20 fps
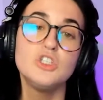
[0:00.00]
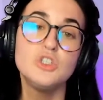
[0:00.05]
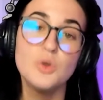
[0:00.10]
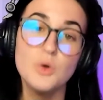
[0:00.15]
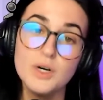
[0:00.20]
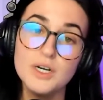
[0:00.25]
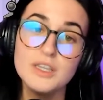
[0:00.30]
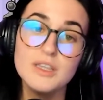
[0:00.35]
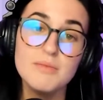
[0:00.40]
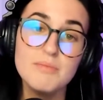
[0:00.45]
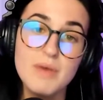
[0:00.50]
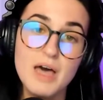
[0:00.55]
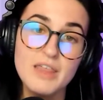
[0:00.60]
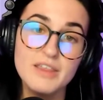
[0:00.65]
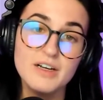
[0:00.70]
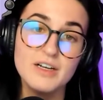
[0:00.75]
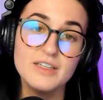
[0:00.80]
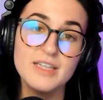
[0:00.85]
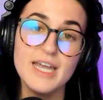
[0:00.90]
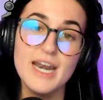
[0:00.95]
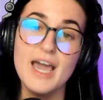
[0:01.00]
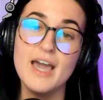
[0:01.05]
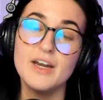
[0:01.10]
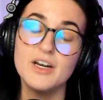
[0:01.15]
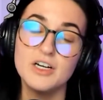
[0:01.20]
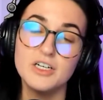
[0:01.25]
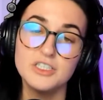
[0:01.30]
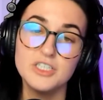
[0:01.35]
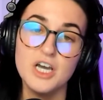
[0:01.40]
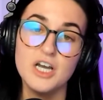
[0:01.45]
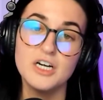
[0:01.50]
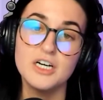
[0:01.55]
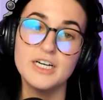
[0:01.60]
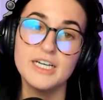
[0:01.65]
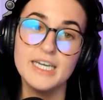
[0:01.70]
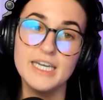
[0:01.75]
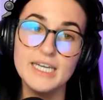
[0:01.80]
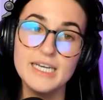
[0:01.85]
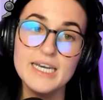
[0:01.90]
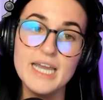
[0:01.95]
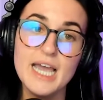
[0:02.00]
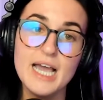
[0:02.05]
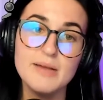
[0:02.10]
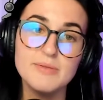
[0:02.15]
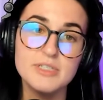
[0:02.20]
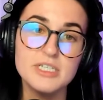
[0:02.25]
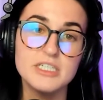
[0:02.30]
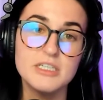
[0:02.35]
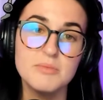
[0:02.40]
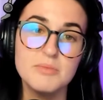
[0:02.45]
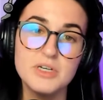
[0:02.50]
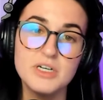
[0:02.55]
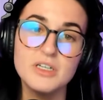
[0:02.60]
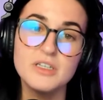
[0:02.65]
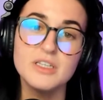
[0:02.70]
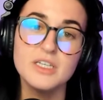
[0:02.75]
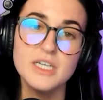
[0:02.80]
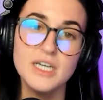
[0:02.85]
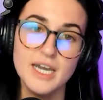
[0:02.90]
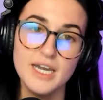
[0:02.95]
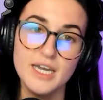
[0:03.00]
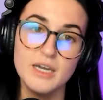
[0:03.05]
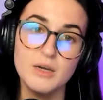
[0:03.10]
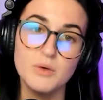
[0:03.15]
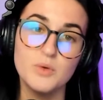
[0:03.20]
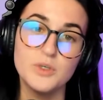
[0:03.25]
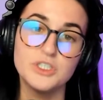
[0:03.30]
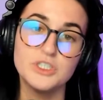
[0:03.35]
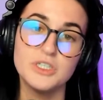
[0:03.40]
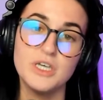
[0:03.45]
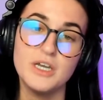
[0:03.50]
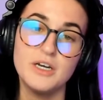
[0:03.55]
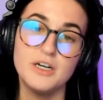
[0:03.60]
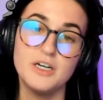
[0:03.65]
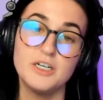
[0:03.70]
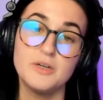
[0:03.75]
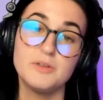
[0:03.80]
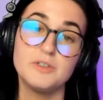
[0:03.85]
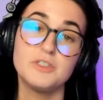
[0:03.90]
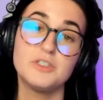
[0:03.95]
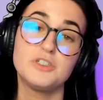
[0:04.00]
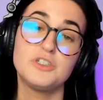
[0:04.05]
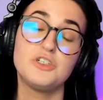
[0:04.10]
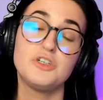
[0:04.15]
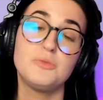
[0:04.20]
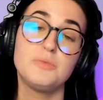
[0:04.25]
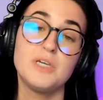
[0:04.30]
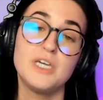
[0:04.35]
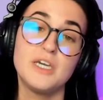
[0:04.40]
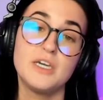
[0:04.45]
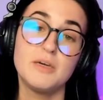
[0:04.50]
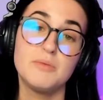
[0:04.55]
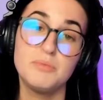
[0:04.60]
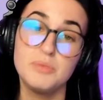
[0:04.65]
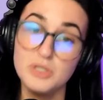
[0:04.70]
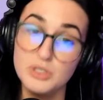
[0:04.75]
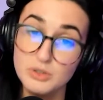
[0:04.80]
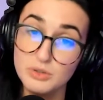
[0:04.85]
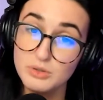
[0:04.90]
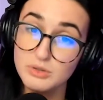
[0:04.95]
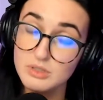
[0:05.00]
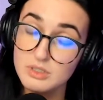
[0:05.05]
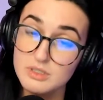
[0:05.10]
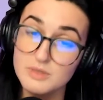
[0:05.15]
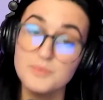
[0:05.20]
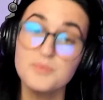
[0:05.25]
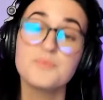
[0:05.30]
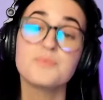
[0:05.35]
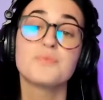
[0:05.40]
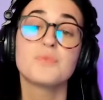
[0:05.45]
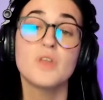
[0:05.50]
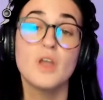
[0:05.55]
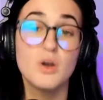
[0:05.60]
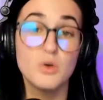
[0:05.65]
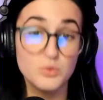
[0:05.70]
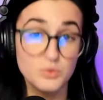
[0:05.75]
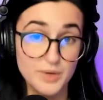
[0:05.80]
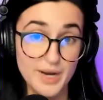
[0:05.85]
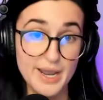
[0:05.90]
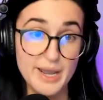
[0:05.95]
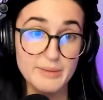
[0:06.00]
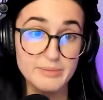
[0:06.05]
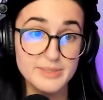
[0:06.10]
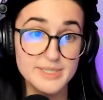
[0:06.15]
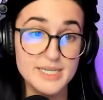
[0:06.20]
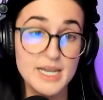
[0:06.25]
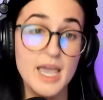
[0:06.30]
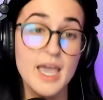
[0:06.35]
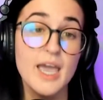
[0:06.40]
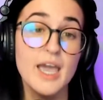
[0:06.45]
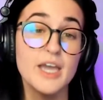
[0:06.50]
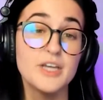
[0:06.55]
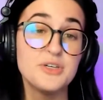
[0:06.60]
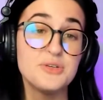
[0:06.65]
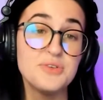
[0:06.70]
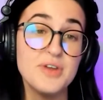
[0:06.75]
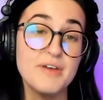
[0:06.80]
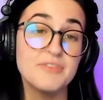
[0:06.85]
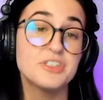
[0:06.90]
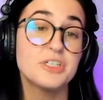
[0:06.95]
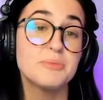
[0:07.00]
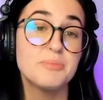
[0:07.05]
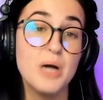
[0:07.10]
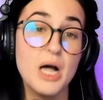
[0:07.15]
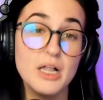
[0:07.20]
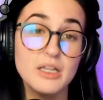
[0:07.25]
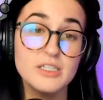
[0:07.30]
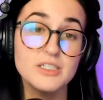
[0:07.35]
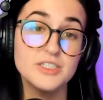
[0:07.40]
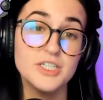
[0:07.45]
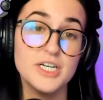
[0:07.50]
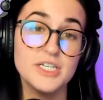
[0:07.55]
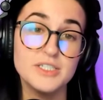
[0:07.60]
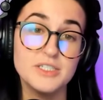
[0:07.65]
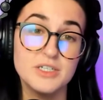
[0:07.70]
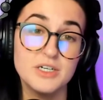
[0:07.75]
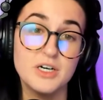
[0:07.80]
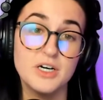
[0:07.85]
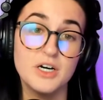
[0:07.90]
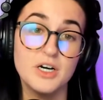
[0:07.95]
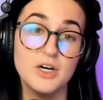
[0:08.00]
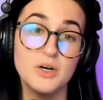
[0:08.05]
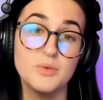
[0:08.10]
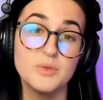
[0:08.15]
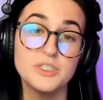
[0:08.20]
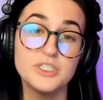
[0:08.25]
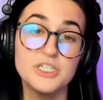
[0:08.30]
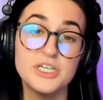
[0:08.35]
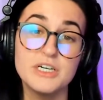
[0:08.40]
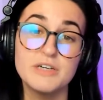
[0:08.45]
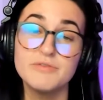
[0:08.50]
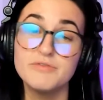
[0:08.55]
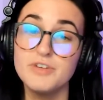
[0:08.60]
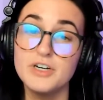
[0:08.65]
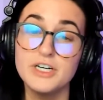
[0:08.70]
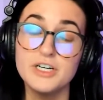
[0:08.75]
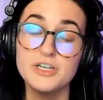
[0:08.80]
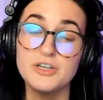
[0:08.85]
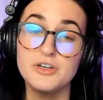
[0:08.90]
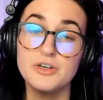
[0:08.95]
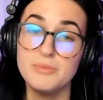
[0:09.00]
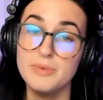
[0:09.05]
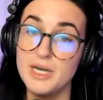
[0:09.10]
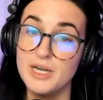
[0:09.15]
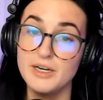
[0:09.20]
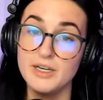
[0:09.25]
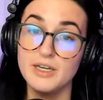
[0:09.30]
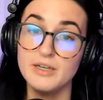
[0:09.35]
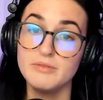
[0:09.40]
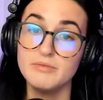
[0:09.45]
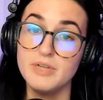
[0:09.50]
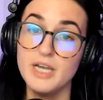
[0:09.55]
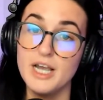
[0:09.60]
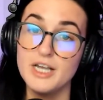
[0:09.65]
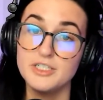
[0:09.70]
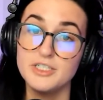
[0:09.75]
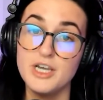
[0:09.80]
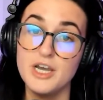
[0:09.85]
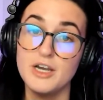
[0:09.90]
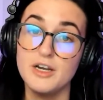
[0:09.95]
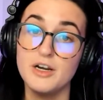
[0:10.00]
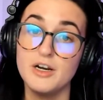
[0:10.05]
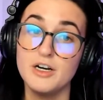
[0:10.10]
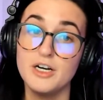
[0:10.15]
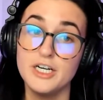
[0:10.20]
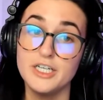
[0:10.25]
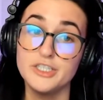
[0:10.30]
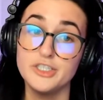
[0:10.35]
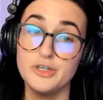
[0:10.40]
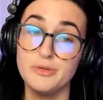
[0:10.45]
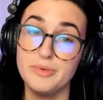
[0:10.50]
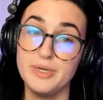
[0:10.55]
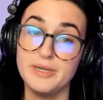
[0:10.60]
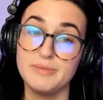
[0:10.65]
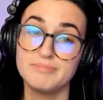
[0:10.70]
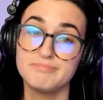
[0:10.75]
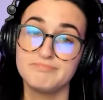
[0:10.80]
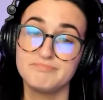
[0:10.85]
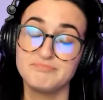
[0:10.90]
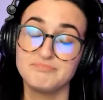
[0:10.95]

You're the mother that had her daughter kidnapped in the middle of the night, which led her to being abused, raped, and you never apologized to her when she confronted you about it. Hashtag RHOB.